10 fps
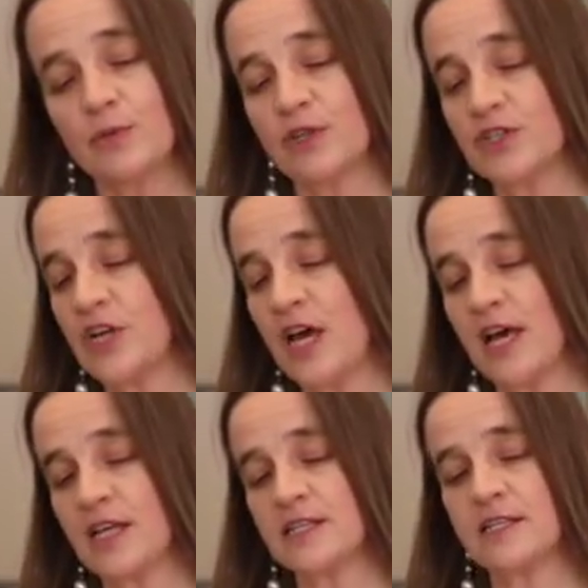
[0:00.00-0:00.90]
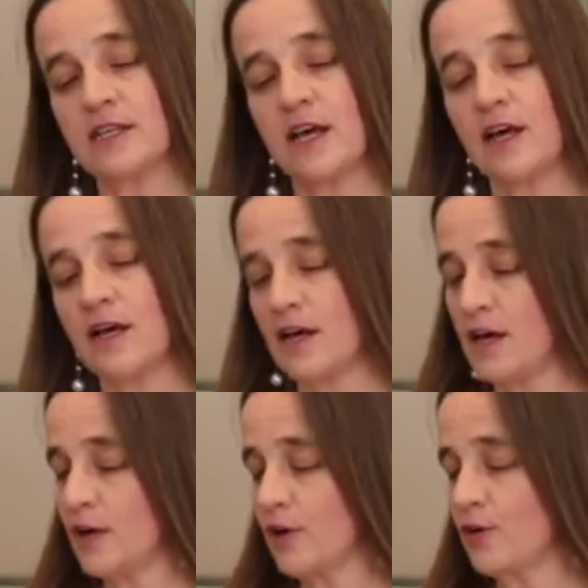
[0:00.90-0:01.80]
which has
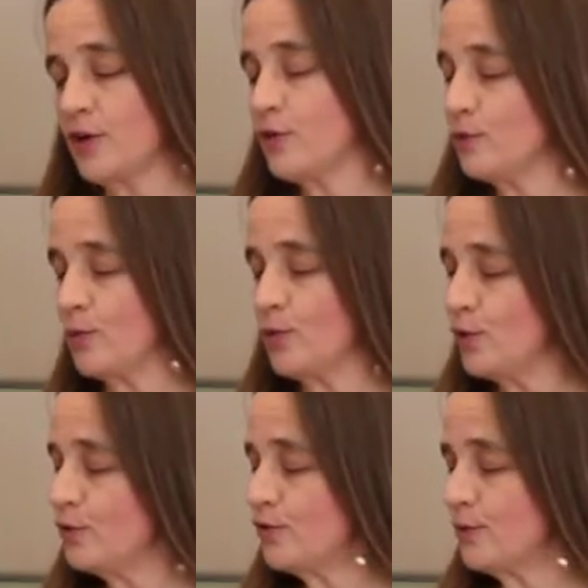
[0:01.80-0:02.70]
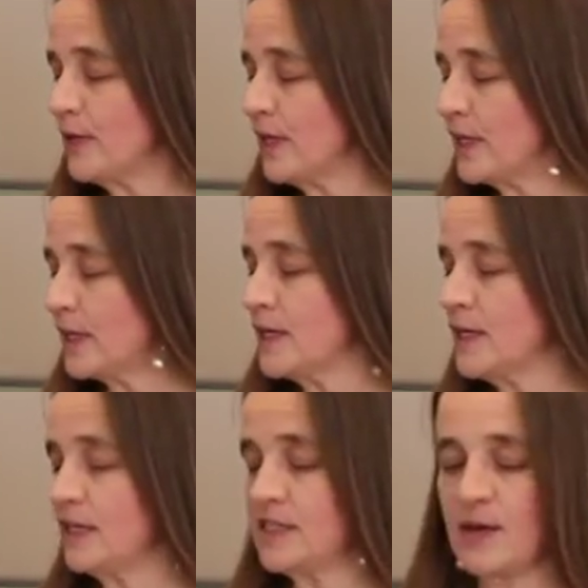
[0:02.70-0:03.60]
a conical bore from here
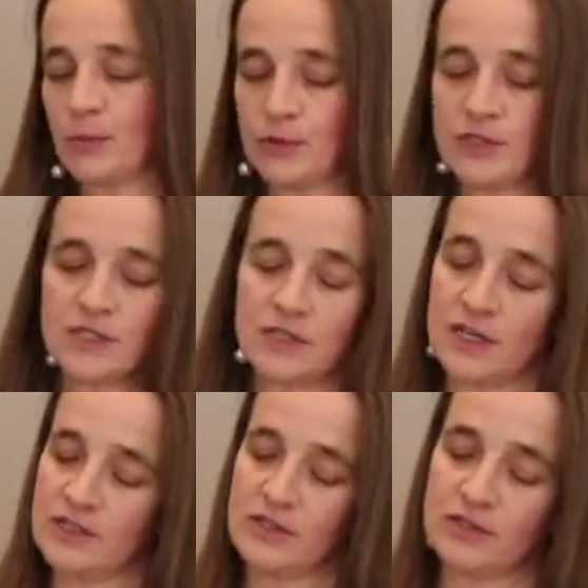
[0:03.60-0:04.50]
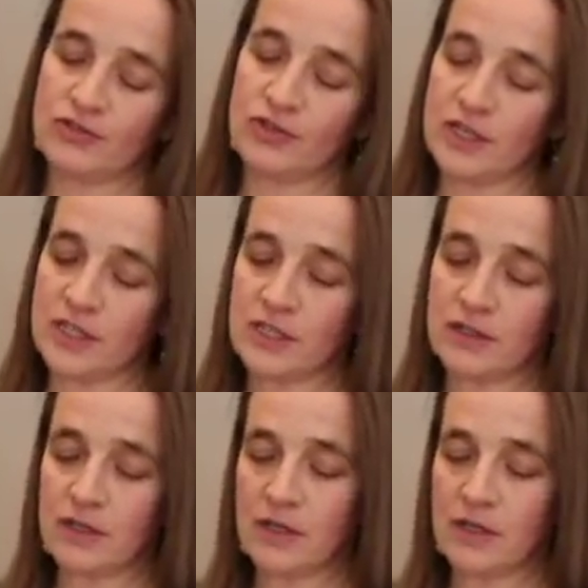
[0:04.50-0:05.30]
downwards and a straight